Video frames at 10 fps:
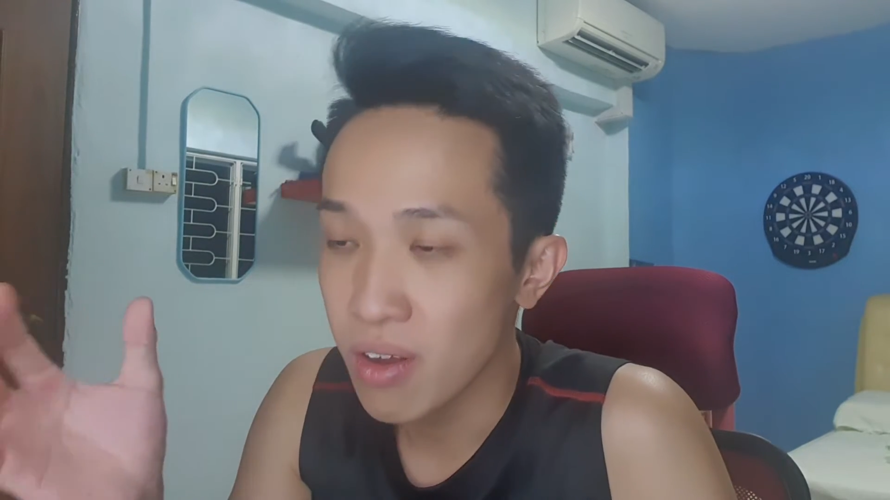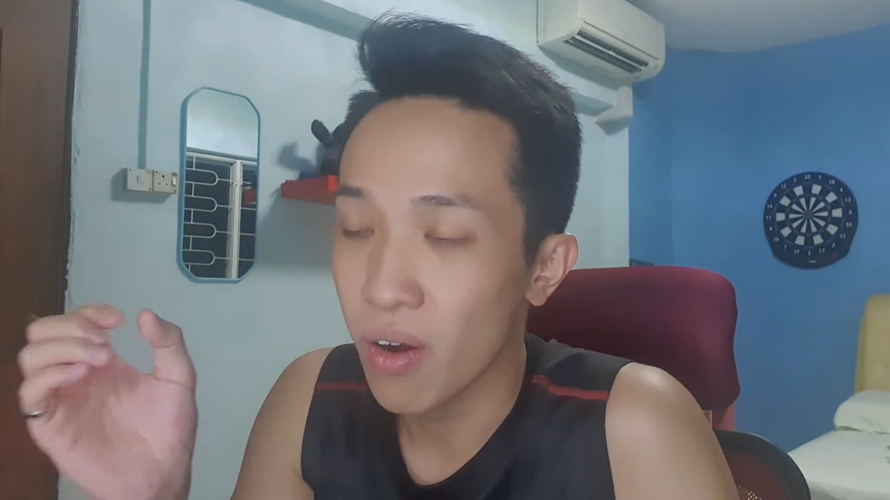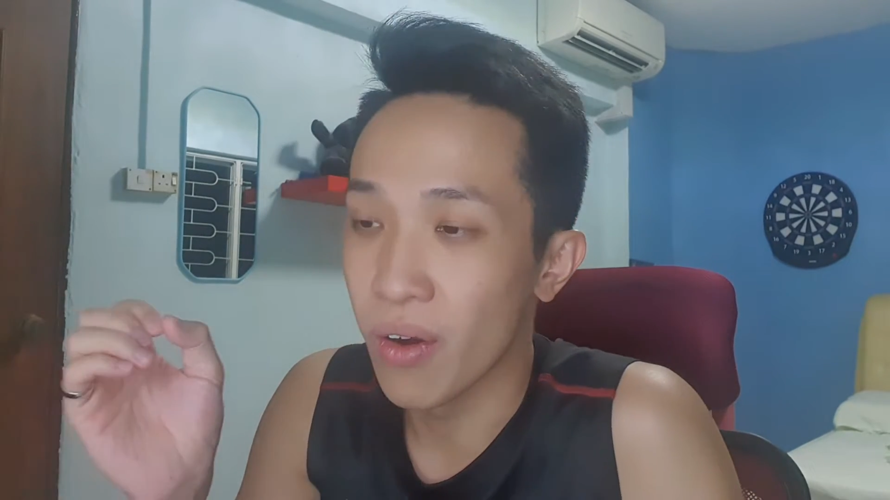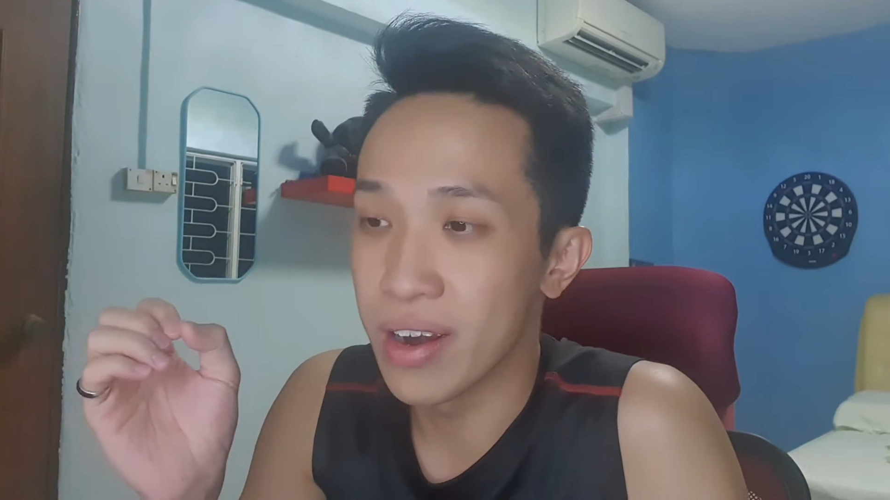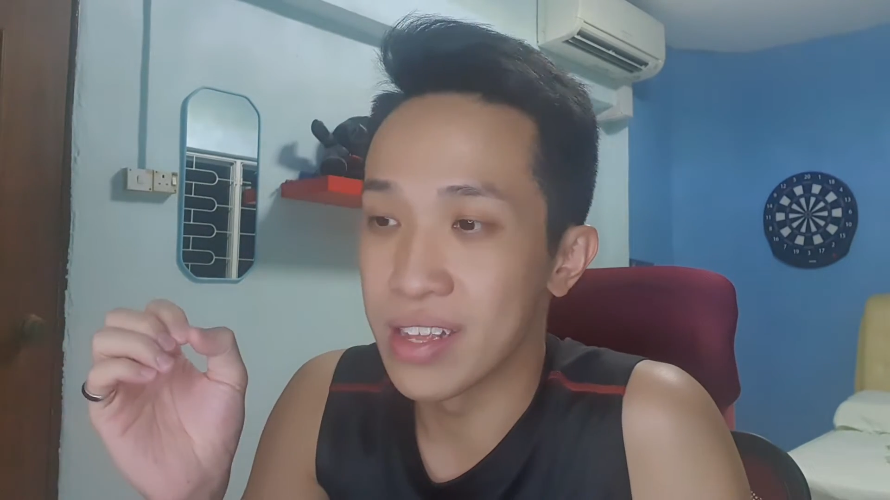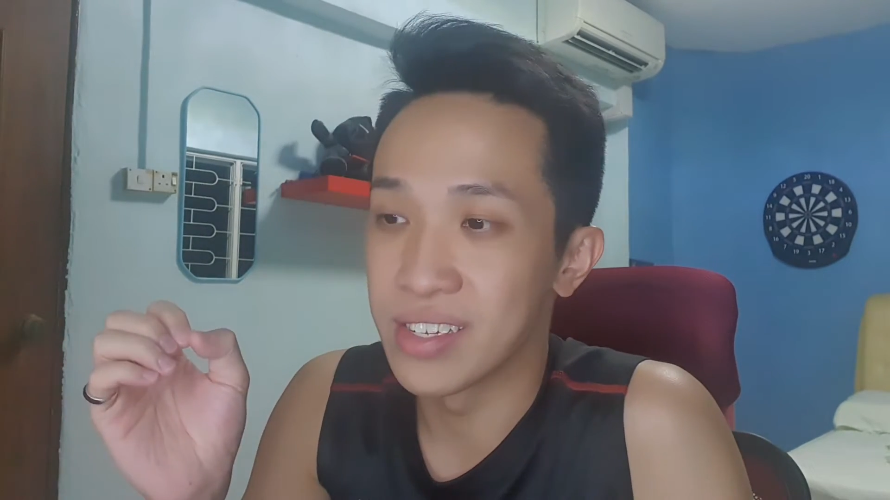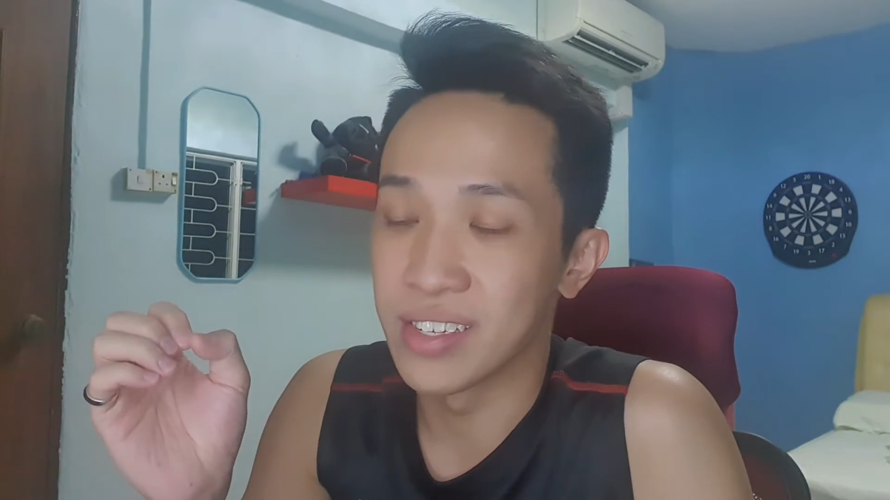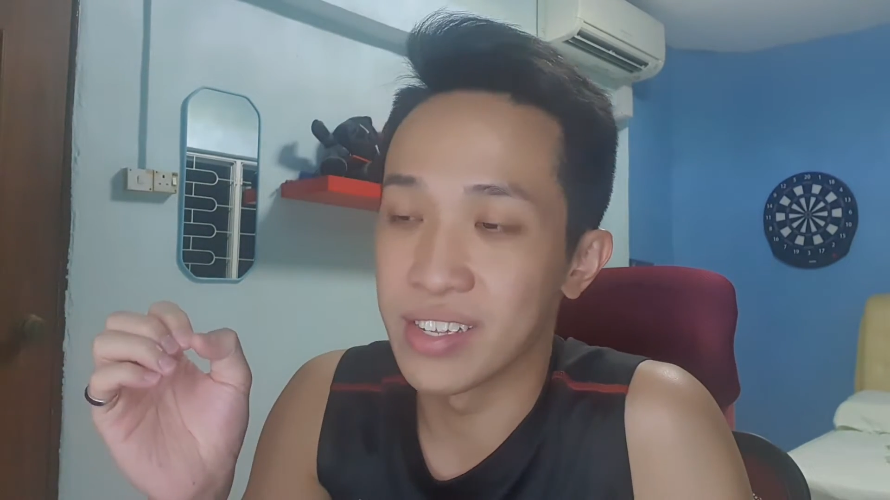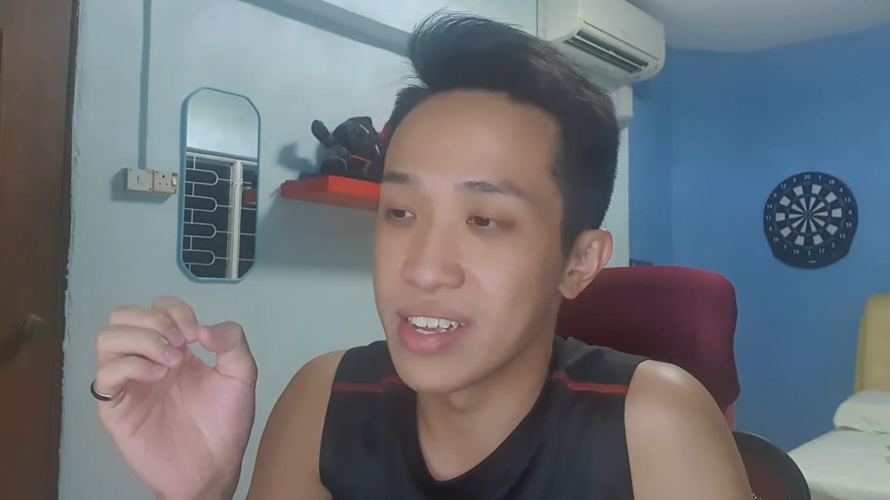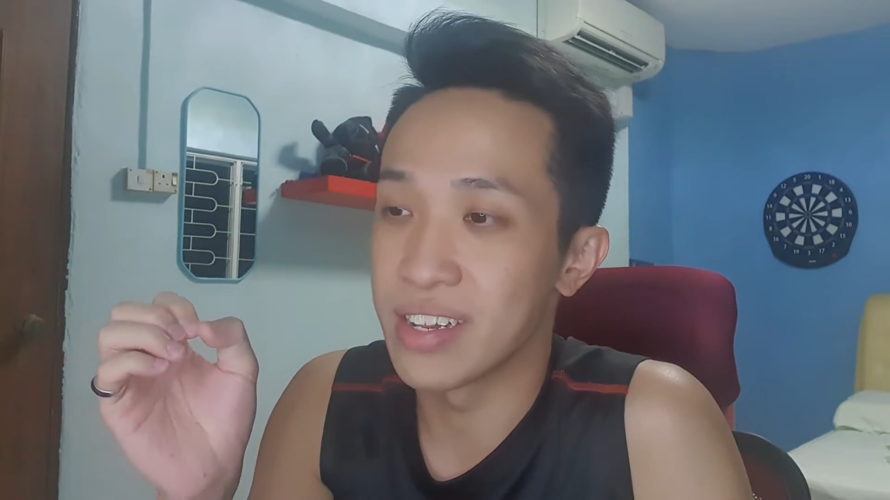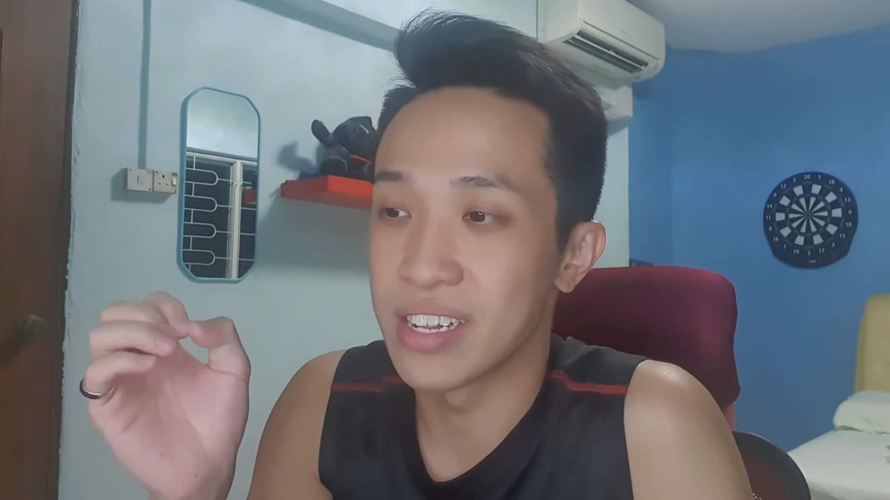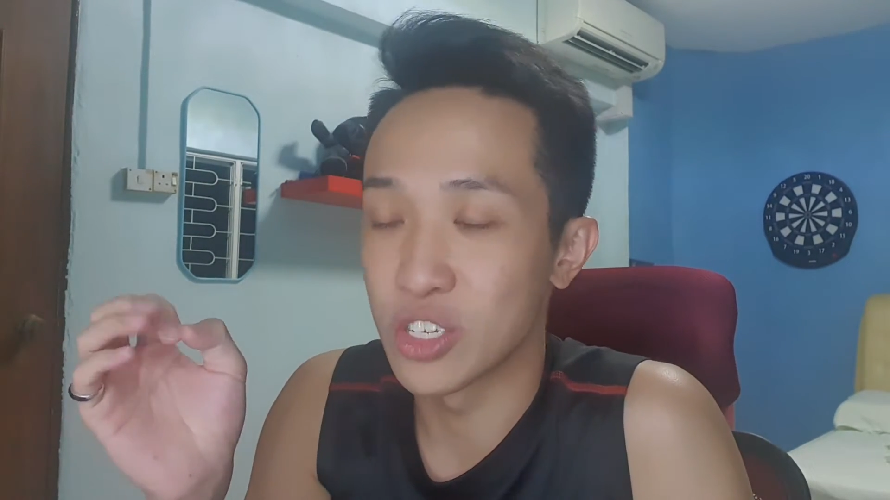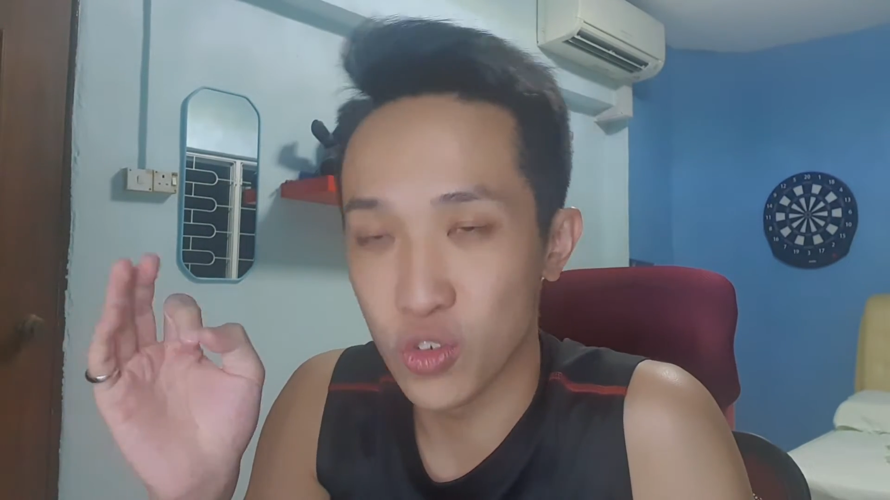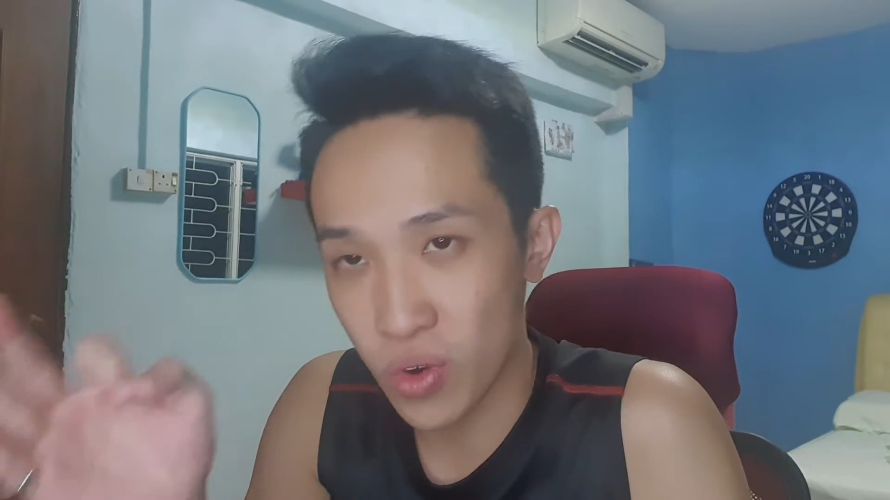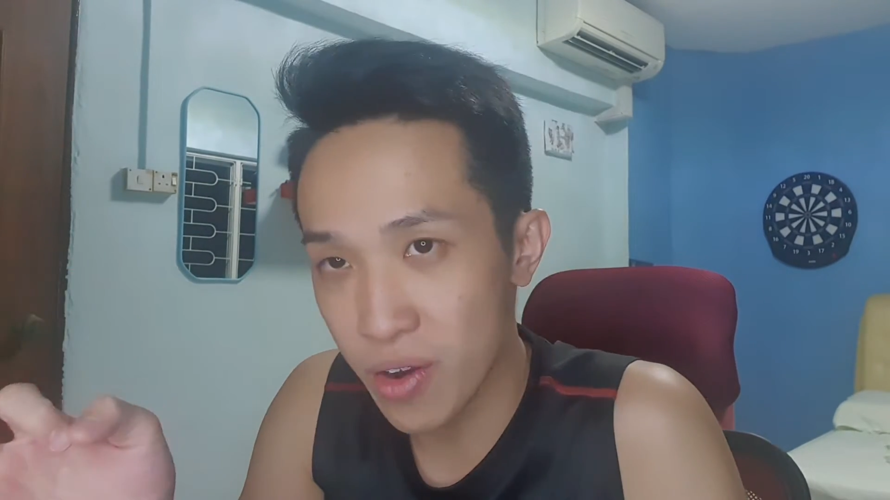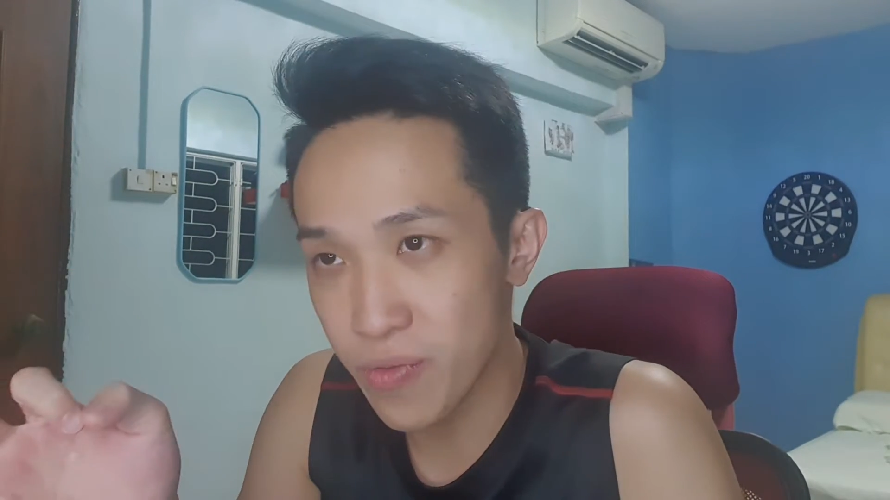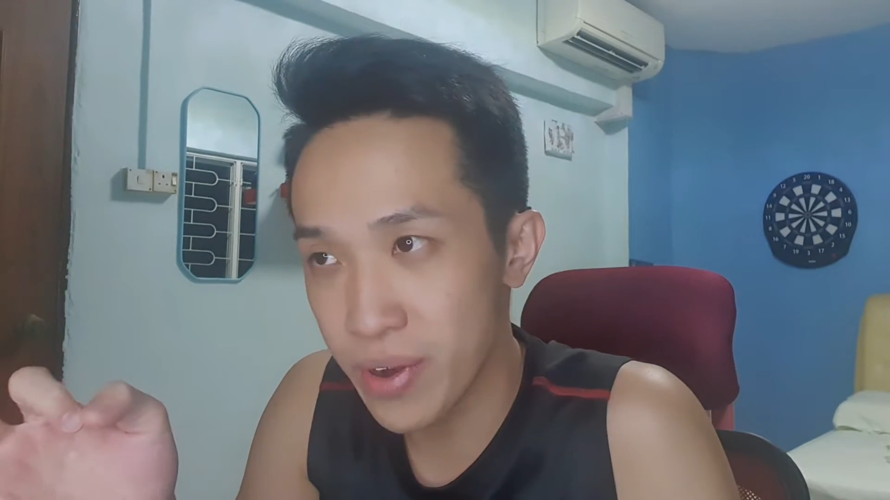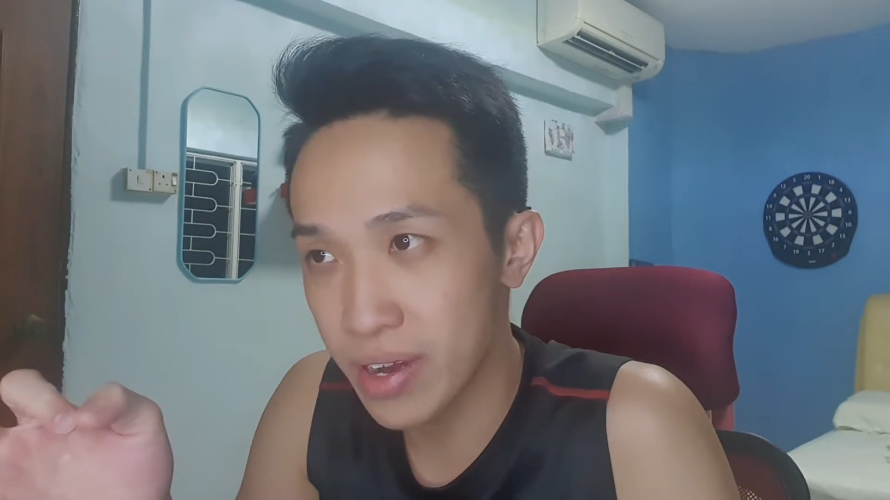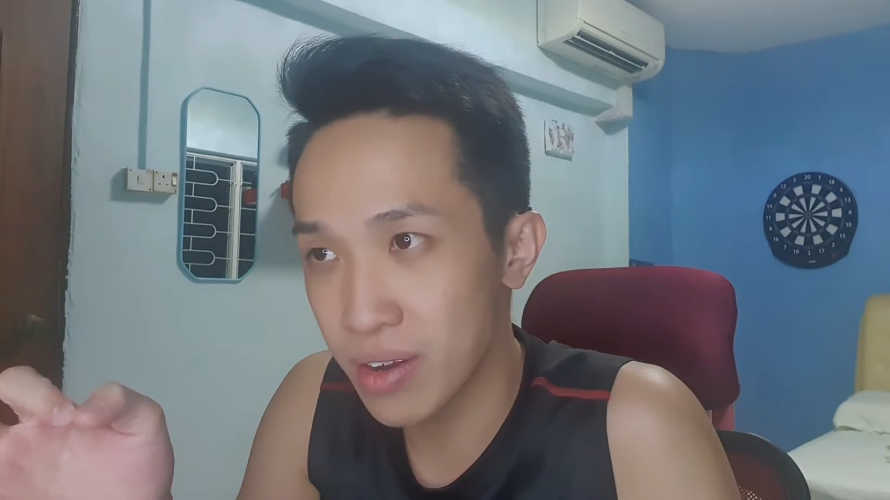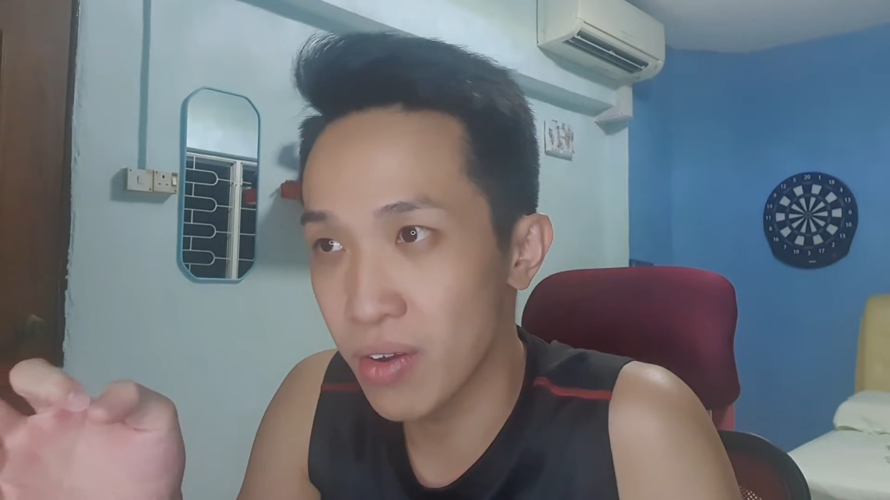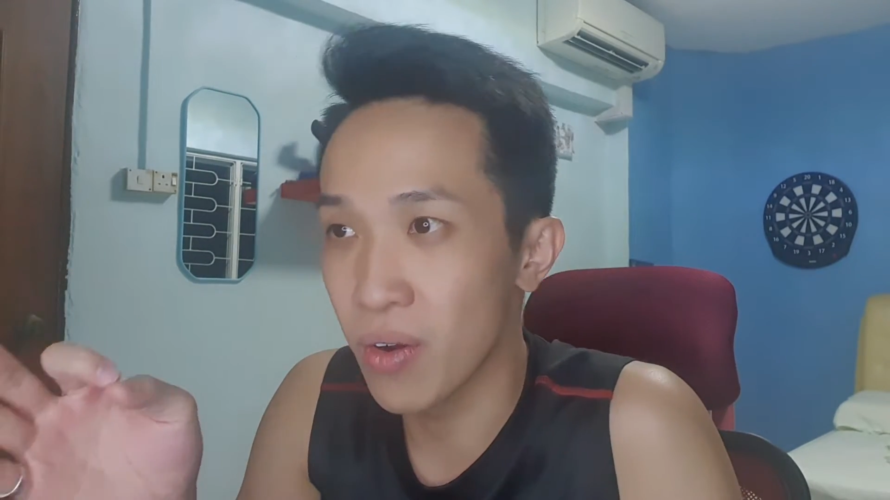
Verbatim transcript: or is it the traffic,